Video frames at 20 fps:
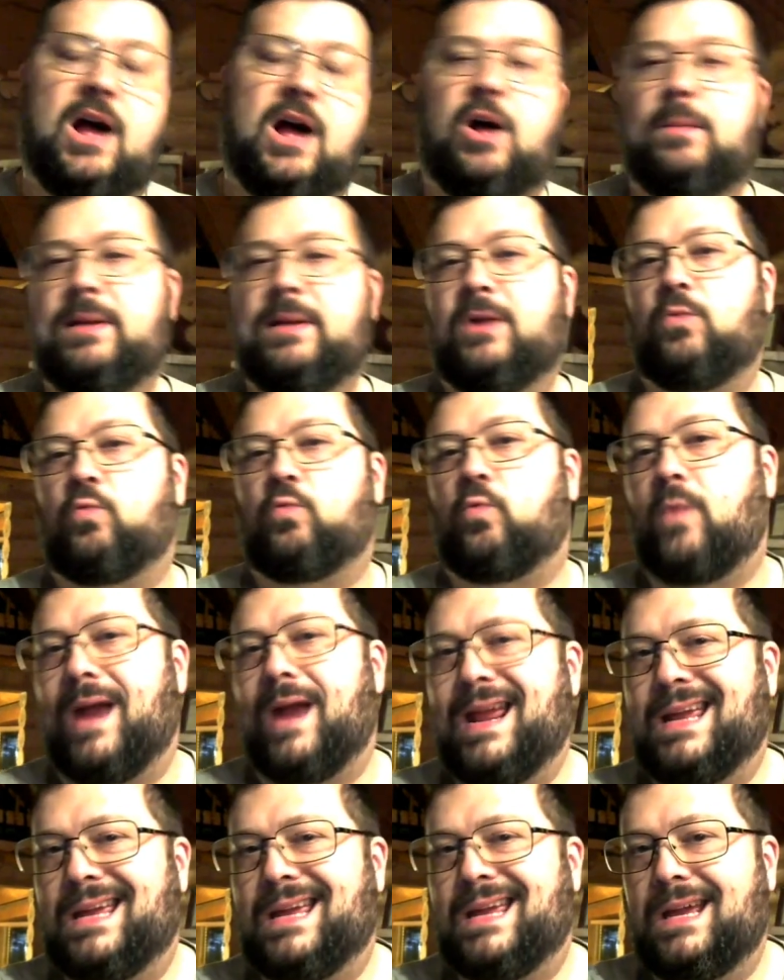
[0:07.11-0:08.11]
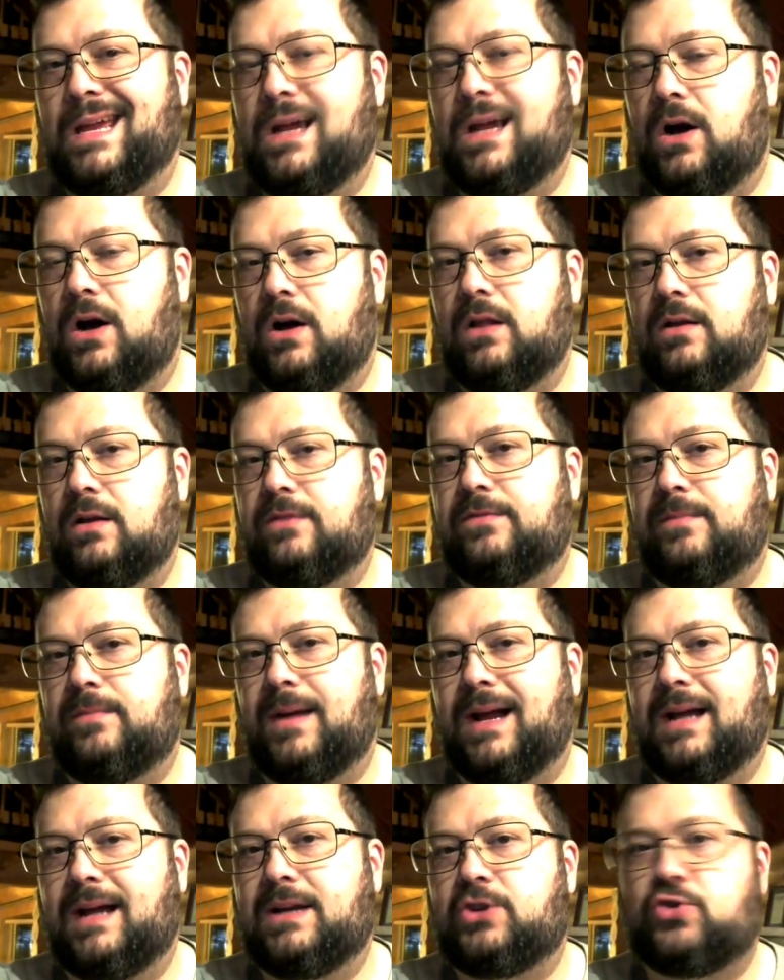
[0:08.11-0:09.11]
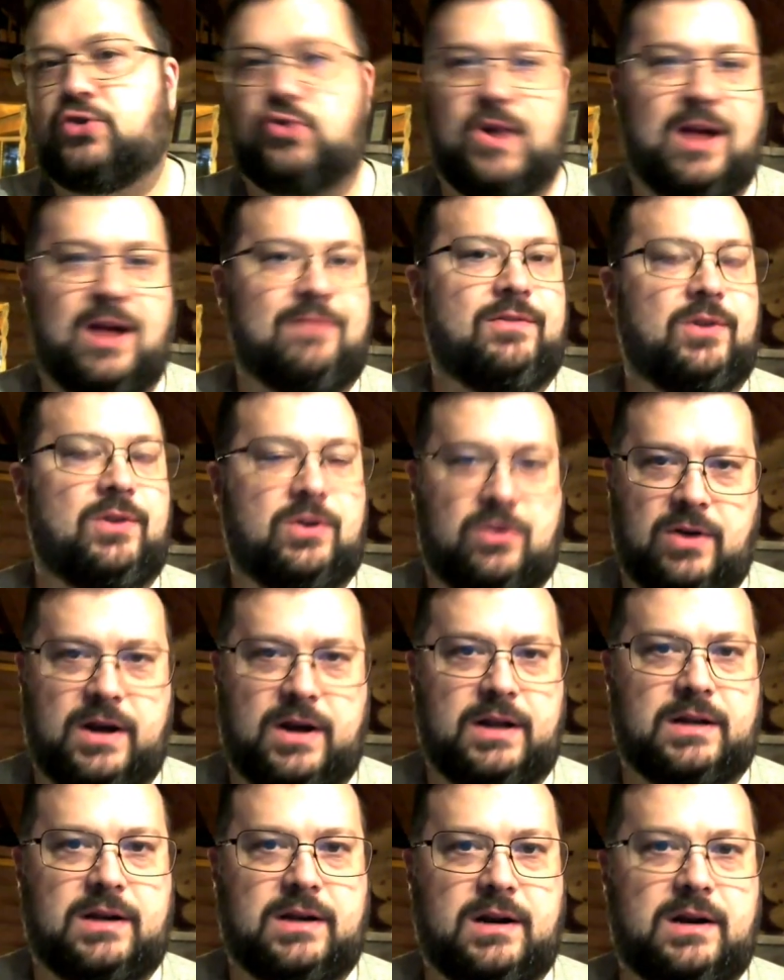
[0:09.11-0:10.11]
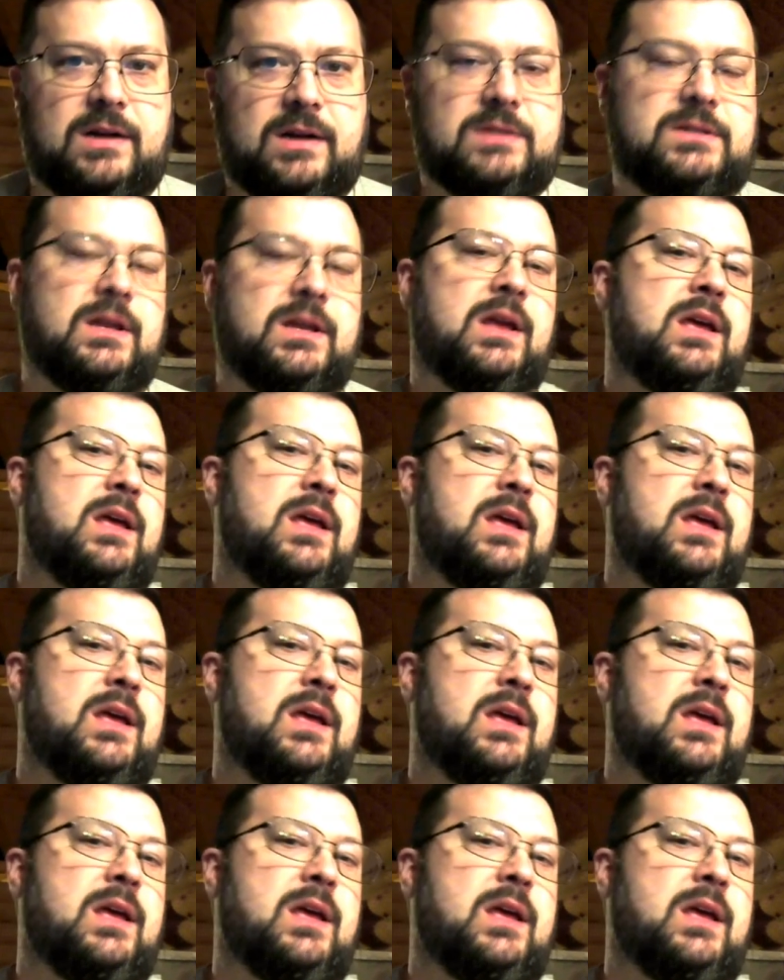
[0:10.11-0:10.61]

I'll be ranking all of my travel credit cards.